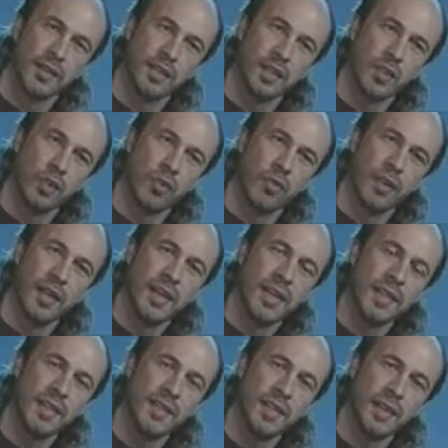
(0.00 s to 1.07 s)
you're
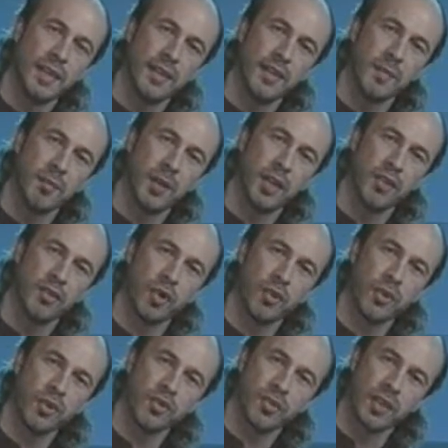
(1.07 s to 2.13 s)
releasing the pressure on the
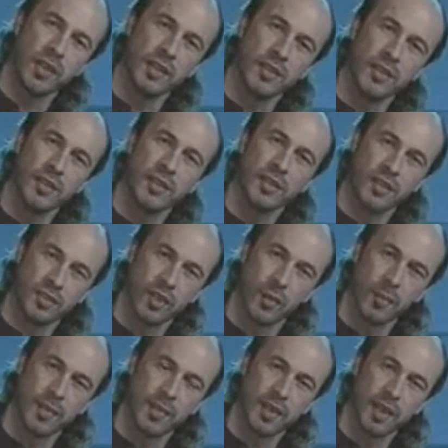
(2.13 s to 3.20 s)
strings to stop
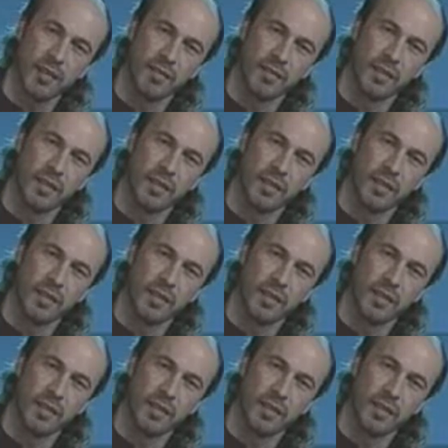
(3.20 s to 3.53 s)
the sound.